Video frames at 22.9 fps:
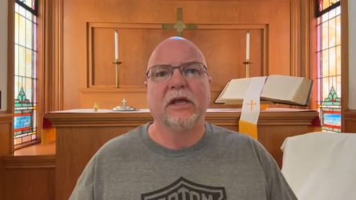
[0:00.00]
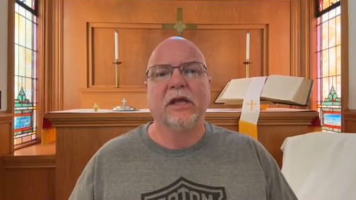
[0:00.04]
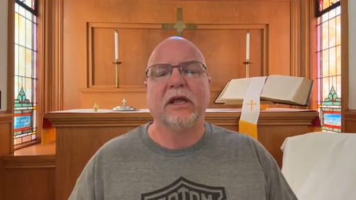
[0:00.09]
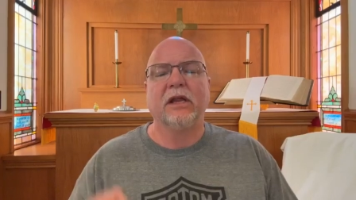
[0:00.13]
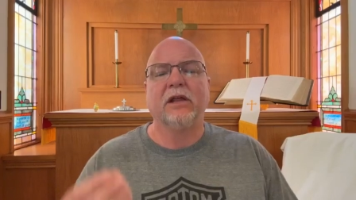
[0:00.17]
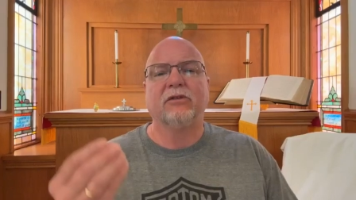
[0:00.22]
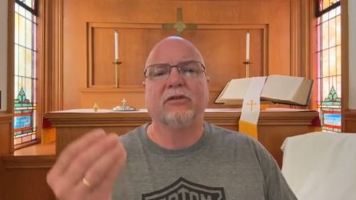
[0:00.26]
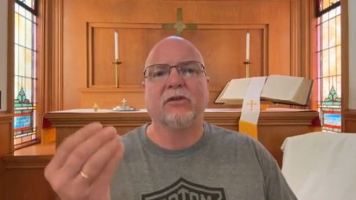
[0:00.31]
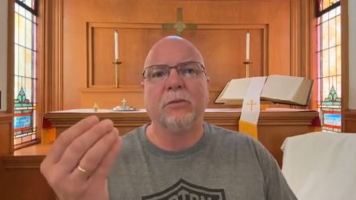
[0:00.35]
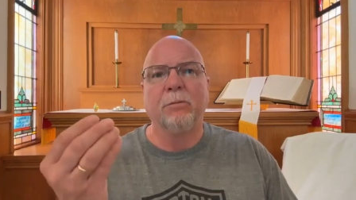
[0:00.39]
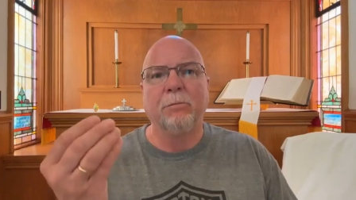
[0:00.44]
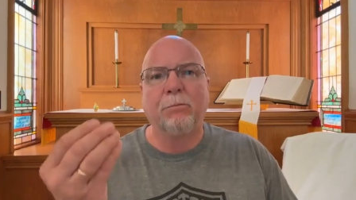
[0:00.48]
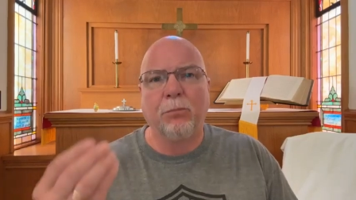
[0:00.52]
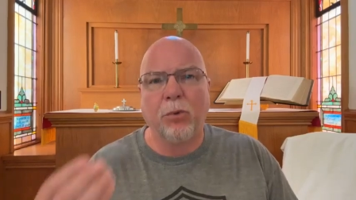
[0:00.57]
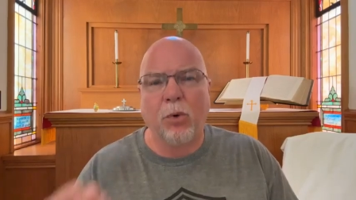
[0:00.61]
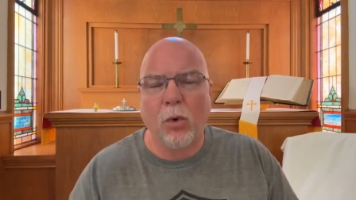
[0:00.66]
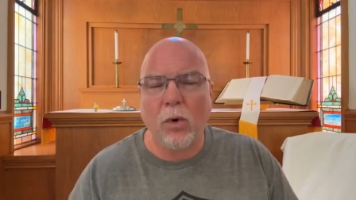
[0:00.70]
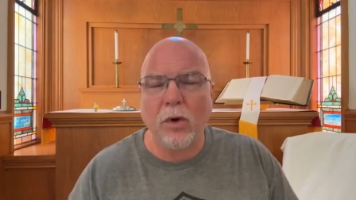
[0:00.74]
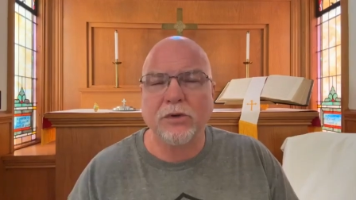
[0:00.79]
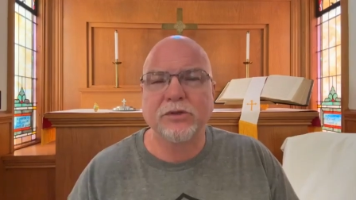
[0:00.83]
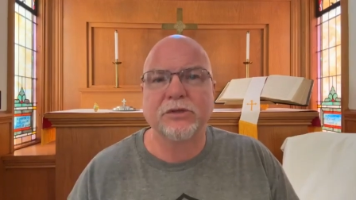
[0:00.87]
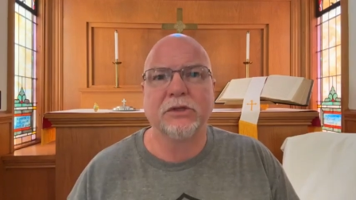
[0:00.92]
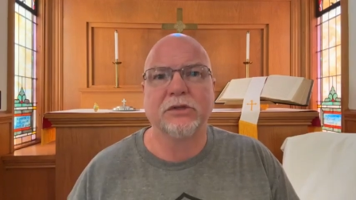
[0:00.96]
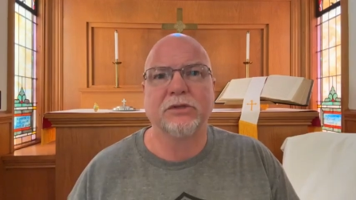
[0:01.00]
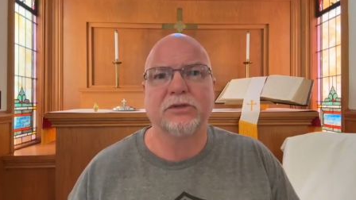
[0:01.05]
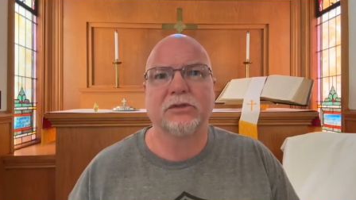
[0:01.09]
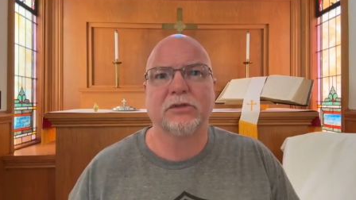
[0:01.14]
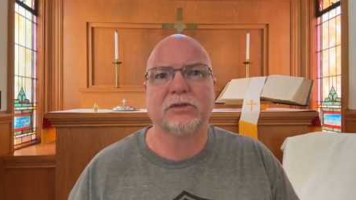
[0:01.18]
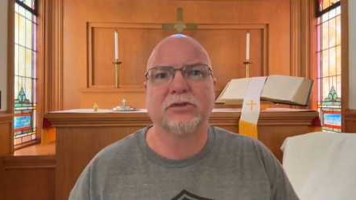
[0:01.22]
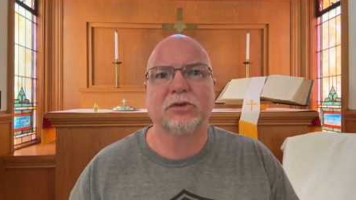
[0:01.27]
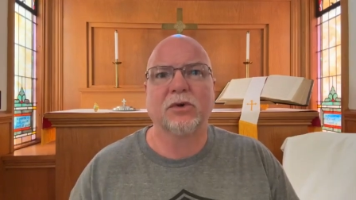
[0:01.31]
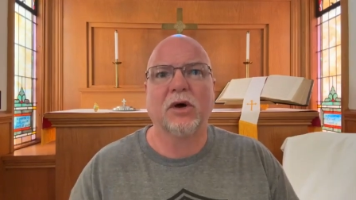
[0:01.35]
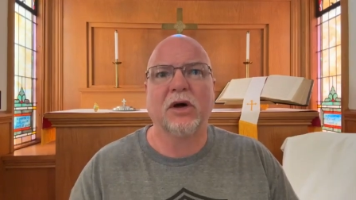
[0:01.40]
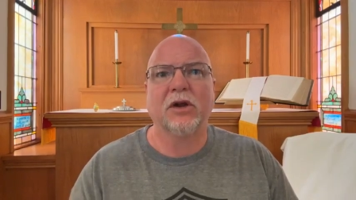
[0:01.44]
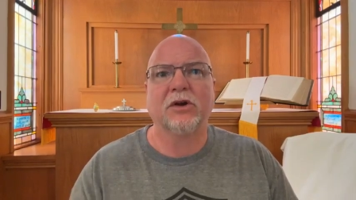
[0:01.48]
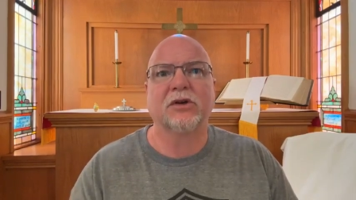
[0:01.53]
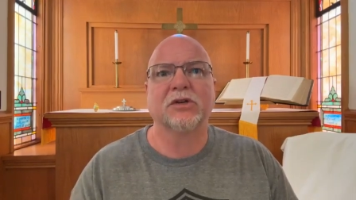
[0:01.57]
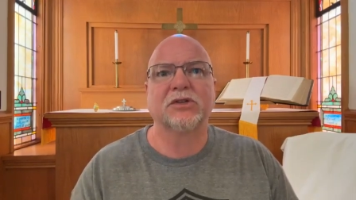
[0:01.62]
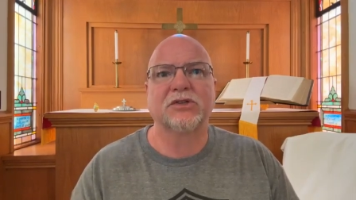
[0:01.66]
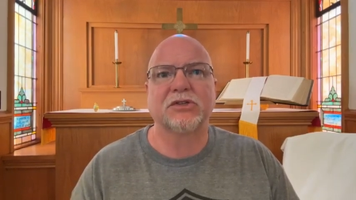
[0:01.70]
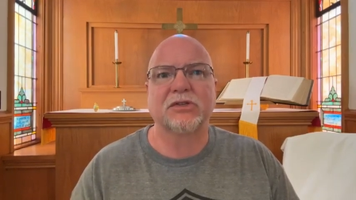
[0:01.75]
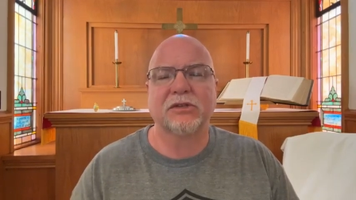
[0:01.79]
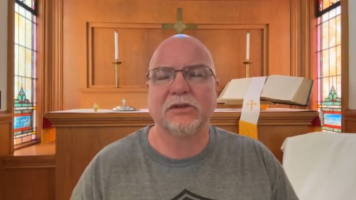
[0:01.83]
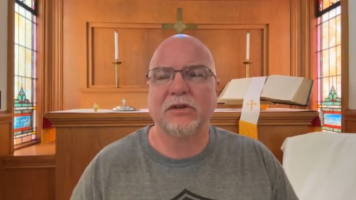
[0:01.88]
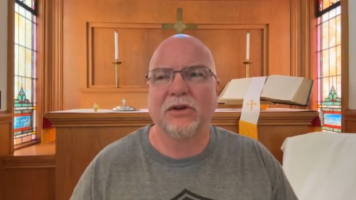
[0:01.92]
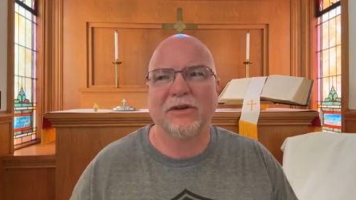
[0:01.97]
It is important to
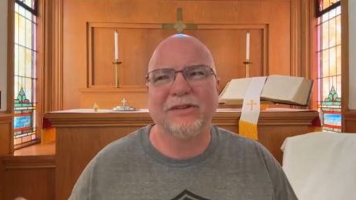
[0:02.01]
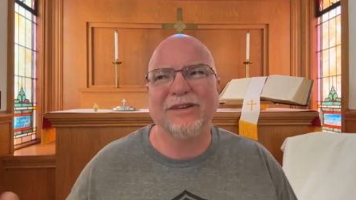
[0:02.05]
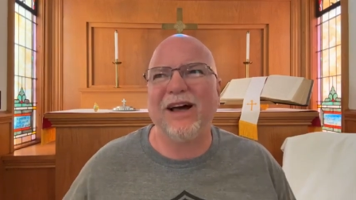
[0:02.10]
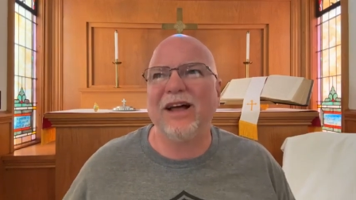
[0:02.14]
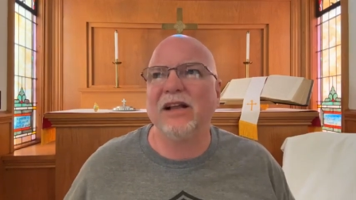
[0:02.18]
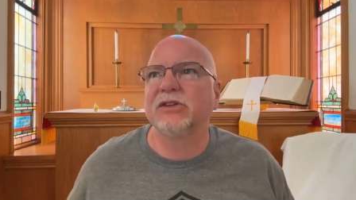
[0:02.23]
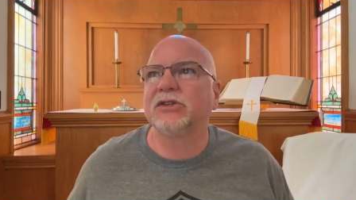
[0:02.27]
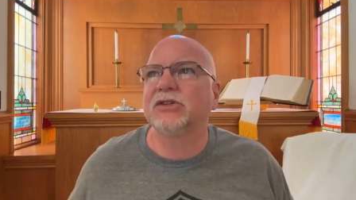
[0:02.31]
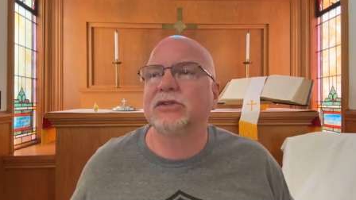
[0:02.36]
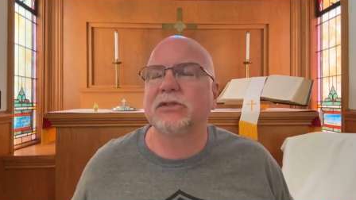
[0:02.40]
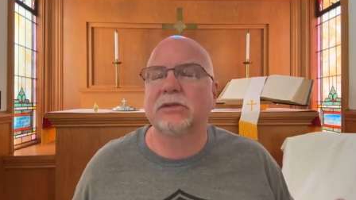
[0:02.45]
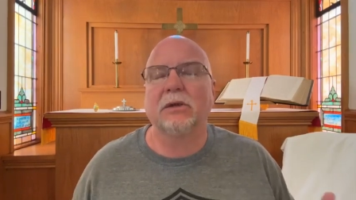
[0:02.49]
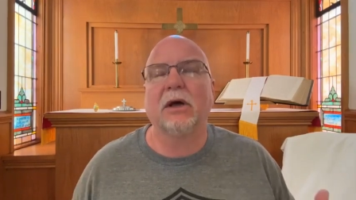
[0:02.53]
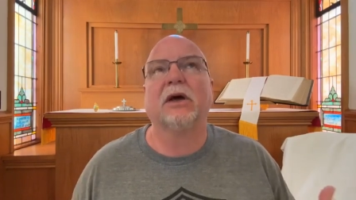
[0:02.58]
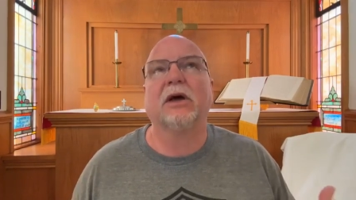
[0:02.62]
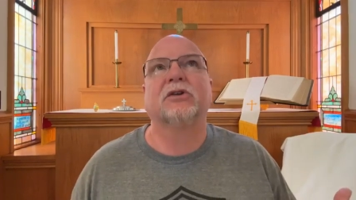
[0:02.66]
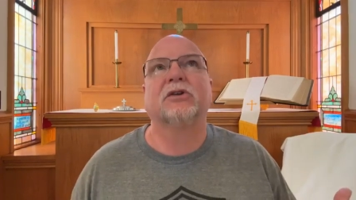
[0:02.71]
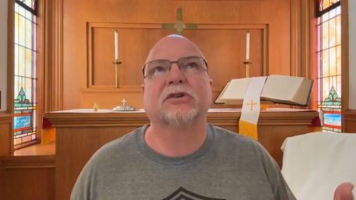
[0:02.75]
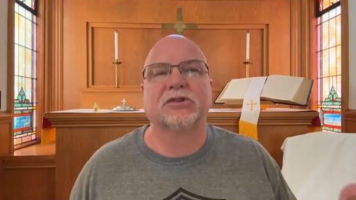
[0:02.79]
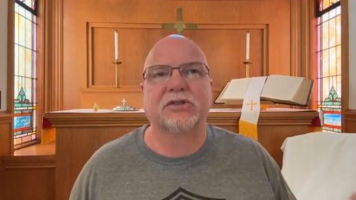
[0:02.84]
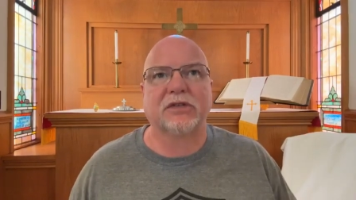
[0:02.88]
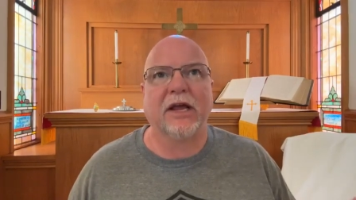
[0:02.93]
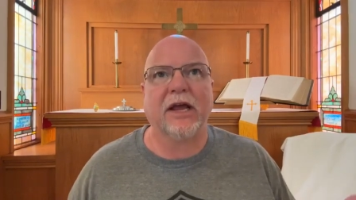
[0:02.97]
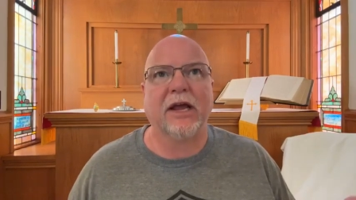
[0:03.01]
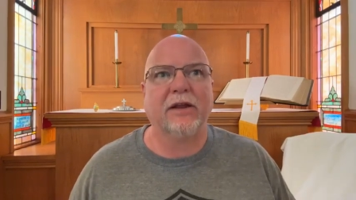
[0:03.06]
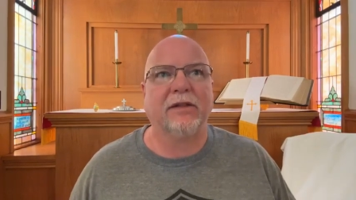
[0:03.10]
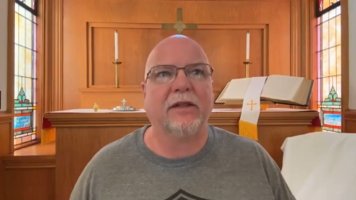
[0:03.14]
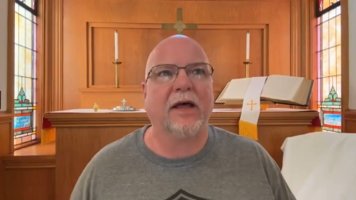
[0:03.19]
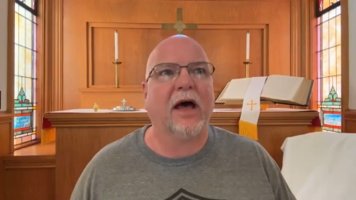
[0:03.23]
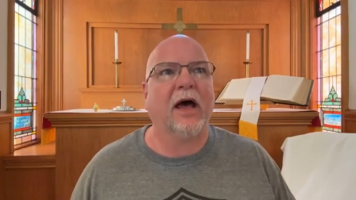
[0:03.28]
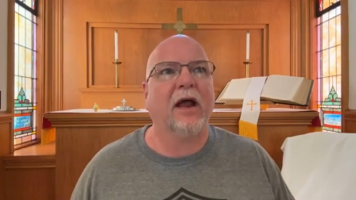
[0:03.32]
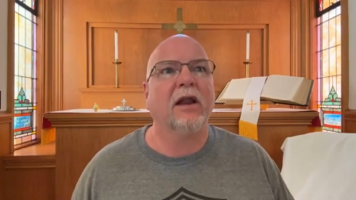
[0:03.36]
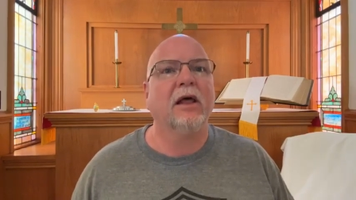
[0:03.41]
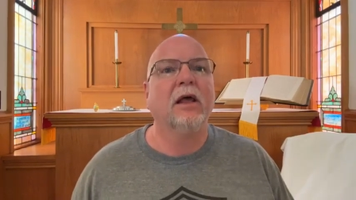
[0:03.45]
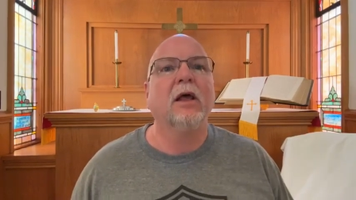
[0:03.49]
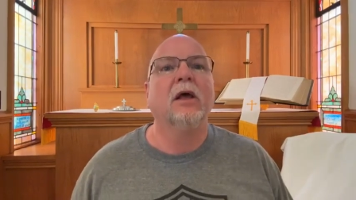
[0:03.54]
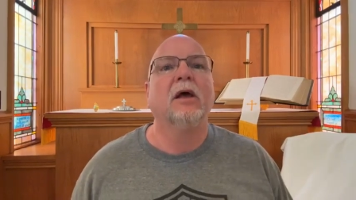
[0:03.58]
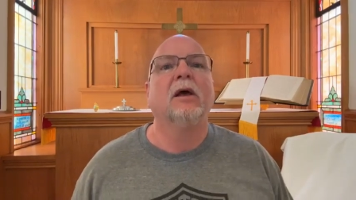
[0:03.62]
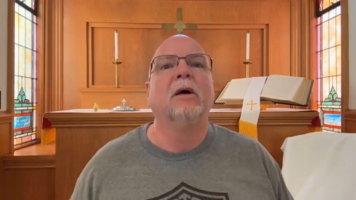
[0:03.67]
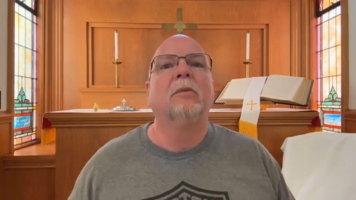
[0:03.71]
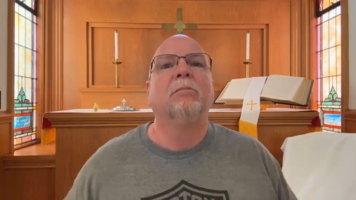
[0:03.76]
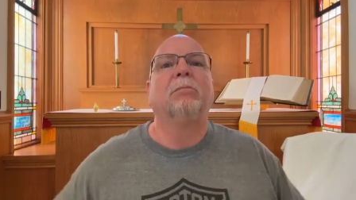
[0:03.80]
understand, not just understand that,